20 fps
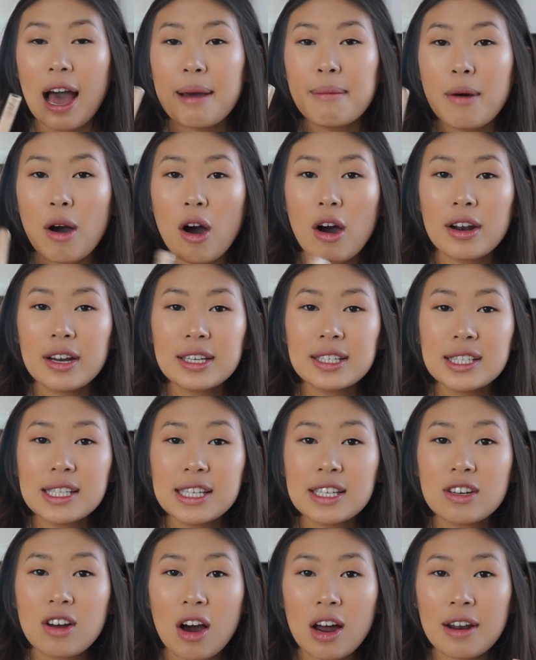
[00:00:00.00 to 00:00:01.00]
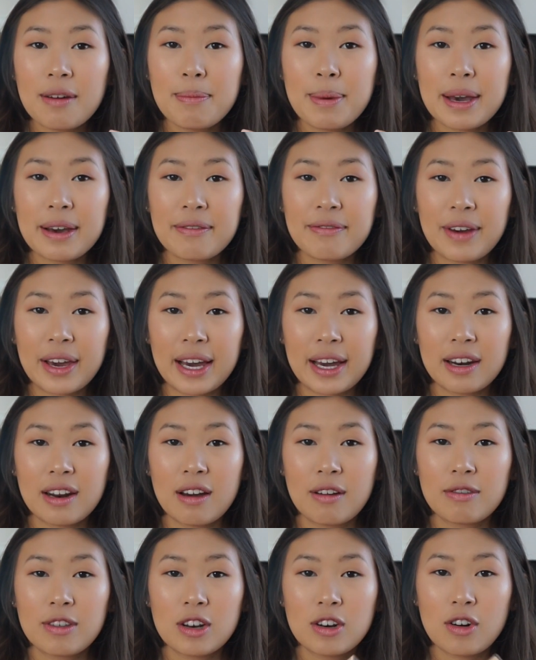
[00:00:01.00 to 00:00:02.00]
I'm honestly not a big fan
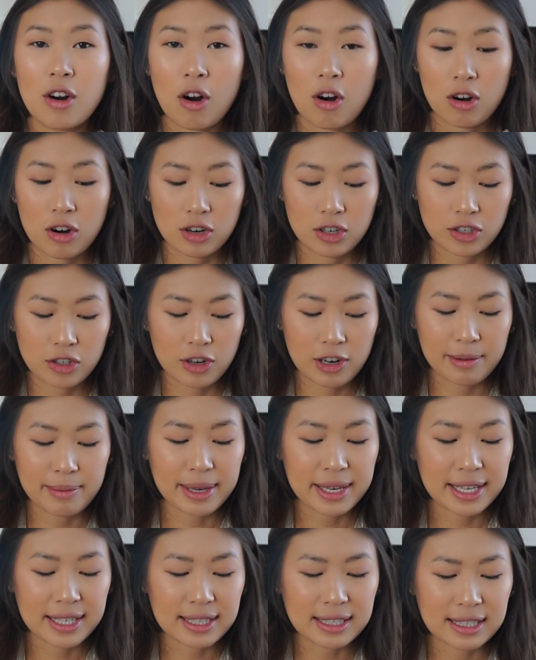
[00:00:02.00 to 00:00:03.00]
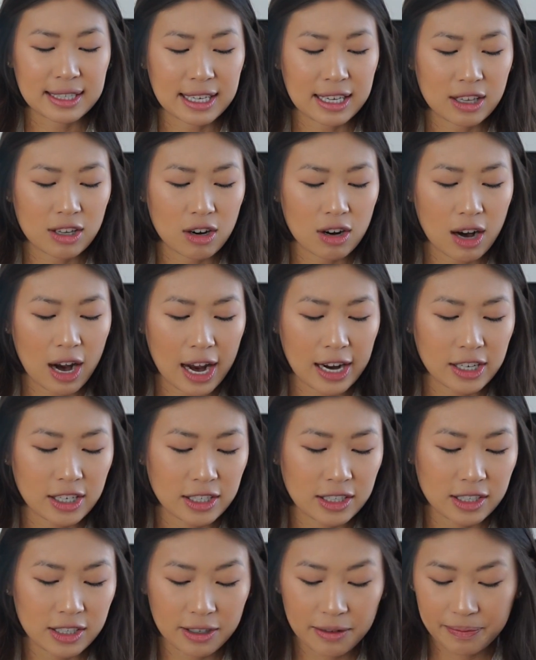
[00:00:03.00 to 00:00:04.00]
of the NARS Creamy Concealer. I
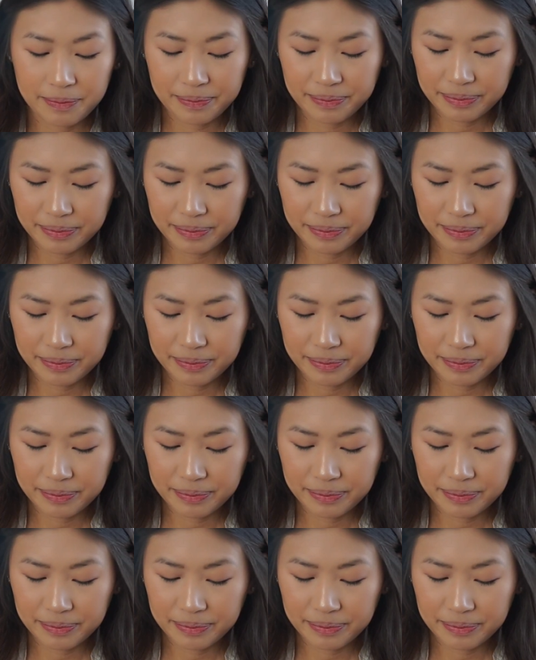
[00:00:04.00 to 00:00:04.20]
just,